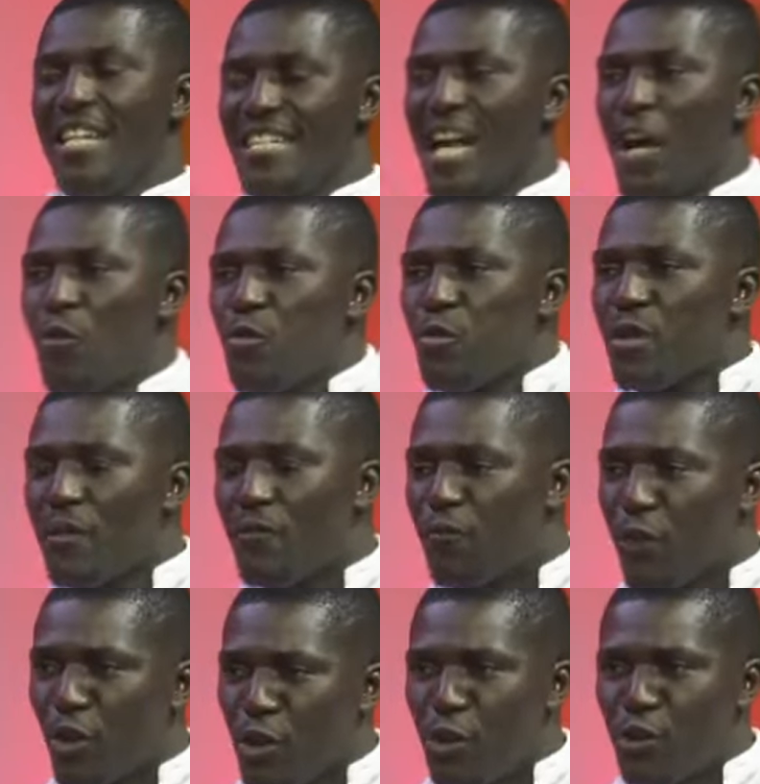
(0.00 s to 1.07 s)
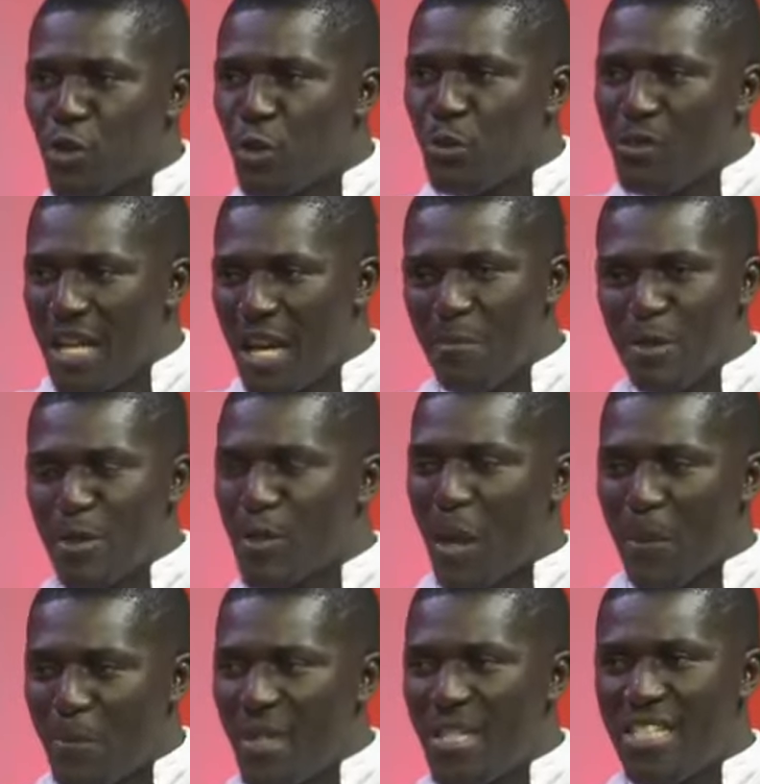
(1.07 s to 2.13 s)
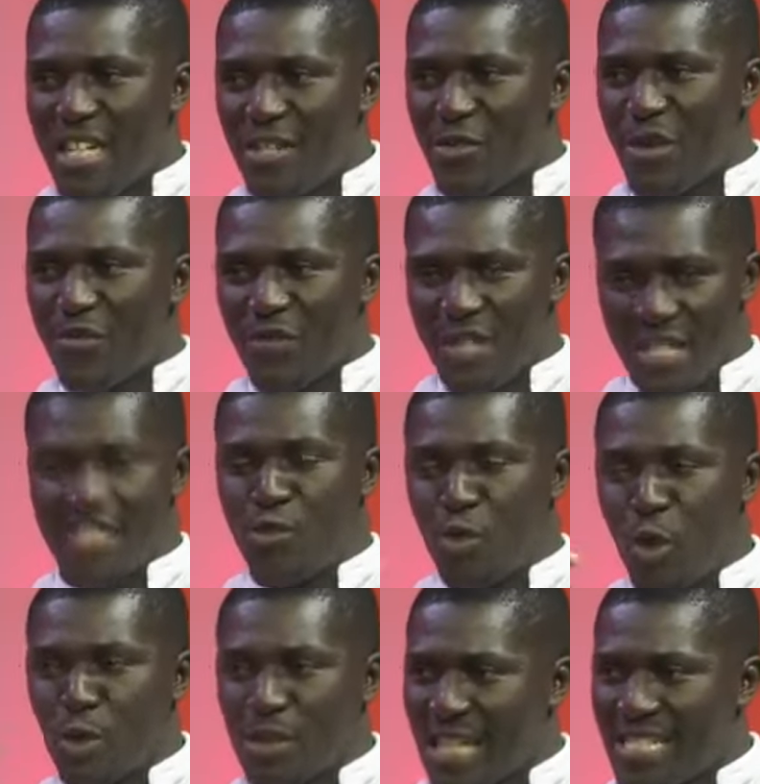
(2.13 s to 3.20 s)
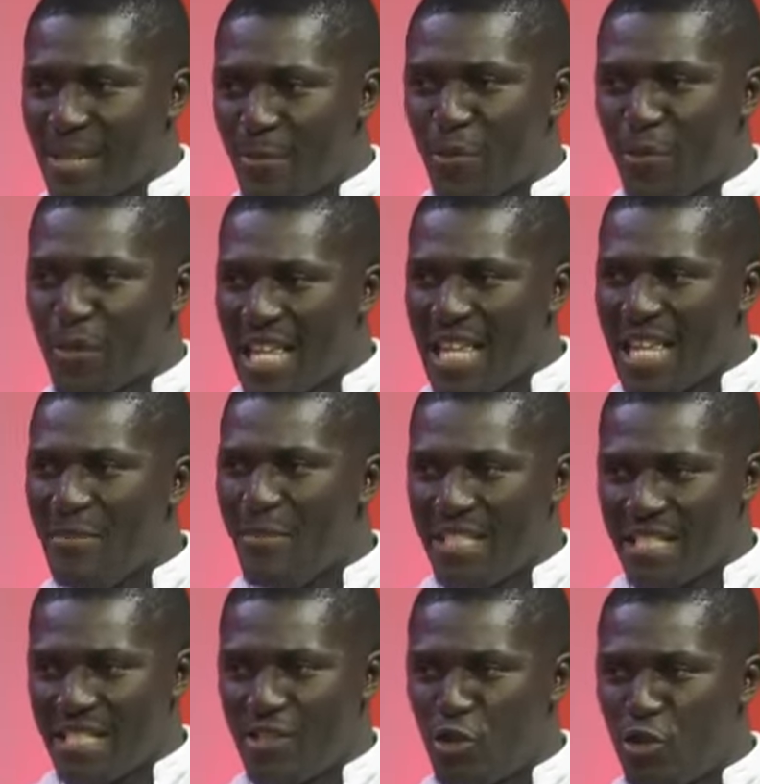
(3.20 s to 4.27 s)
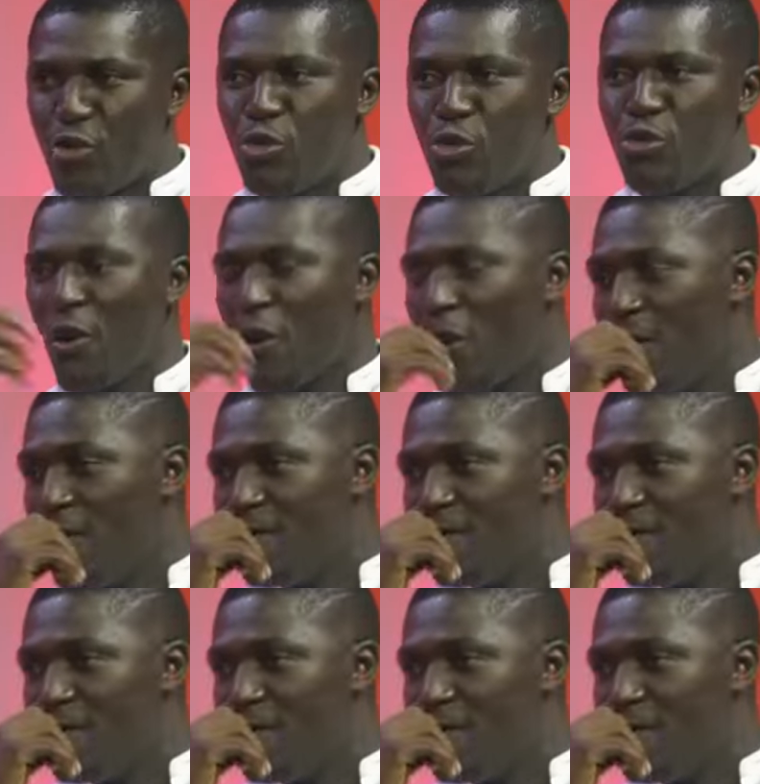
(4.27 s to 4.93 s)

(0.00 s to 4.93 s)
Now, for you to be able to appreciate reverence, those are some of the images you should draw.